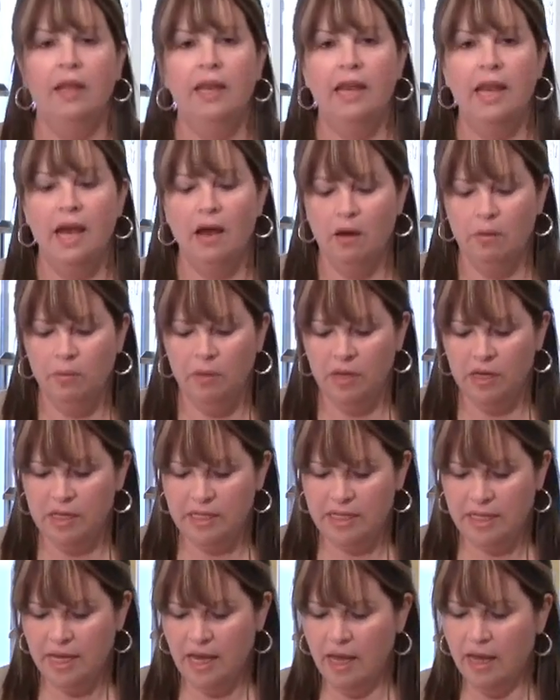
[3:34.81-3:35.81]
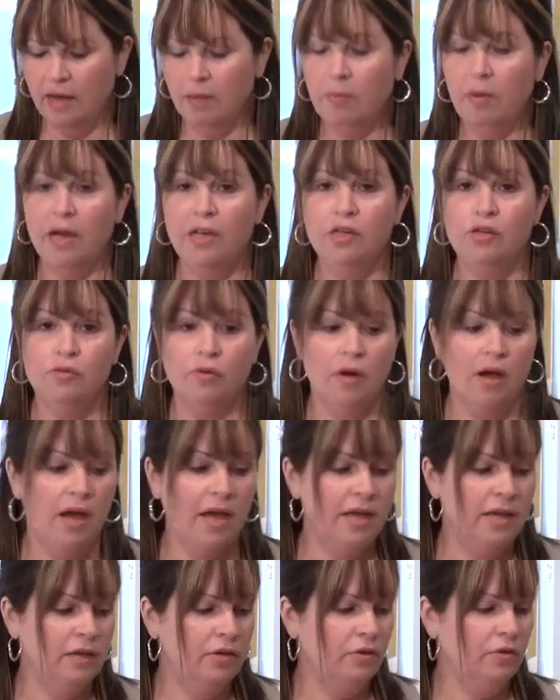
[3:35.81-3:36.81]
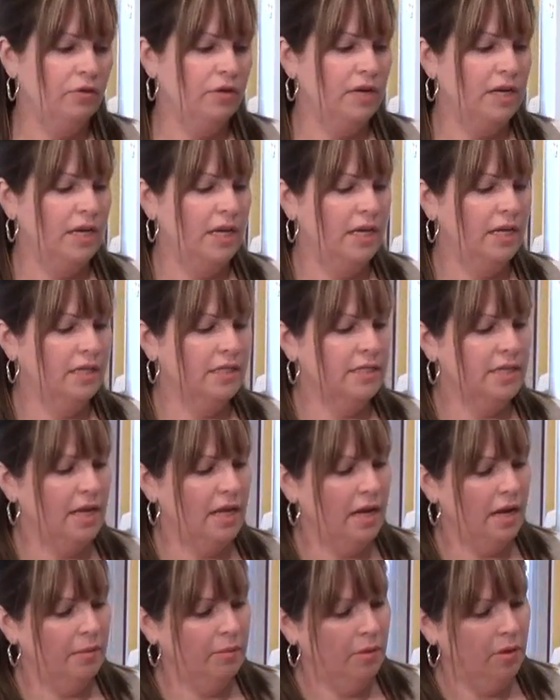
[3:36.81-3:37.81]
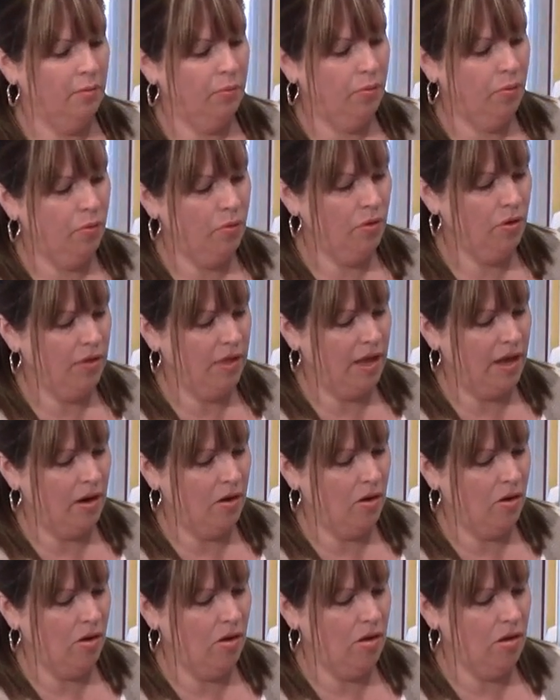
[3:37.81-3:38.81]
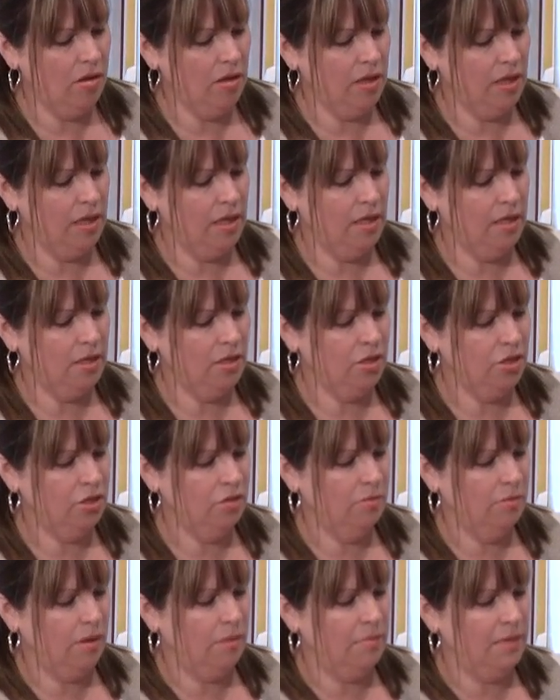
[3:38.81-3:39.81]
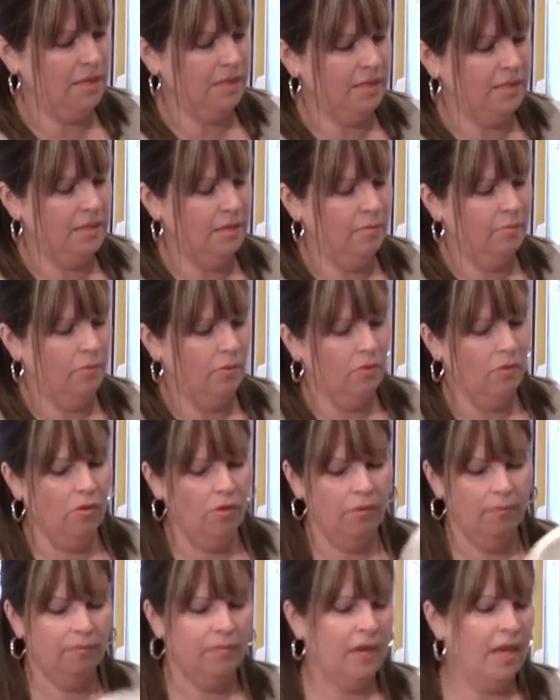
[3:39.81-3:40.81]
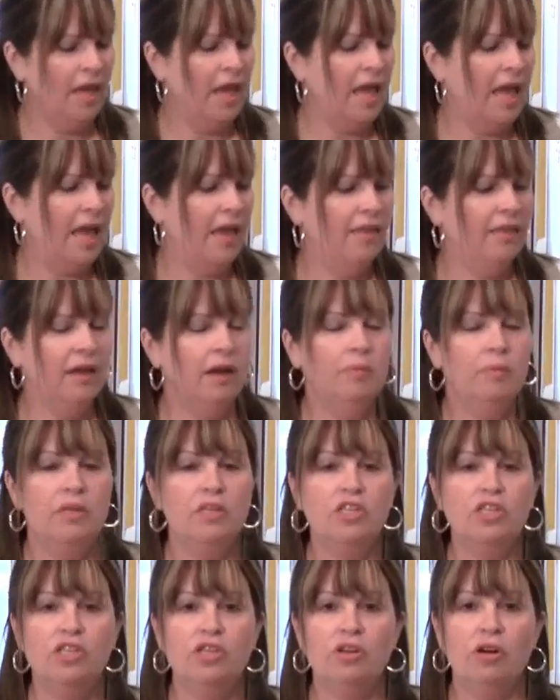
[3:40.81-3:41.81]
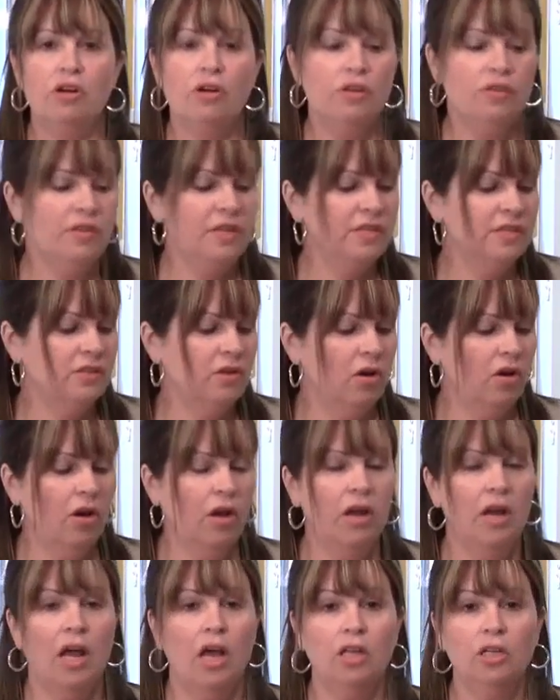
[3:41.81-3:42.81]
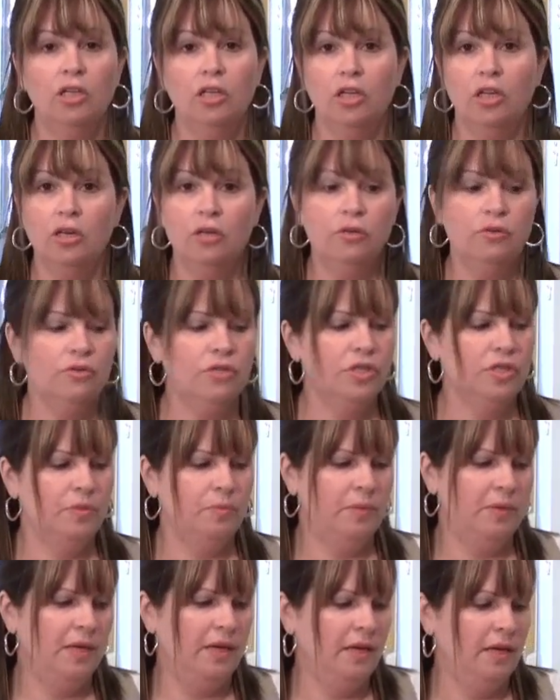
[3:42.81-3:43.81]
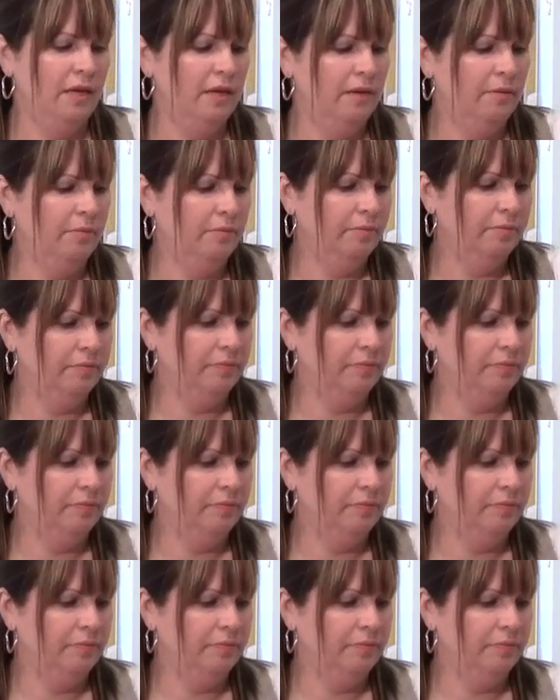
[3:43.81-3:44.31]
Now I'm going to take my dry ingredients, and I'm going to pour that all into my mixing bowl. And then I'm going to start this on a low speed.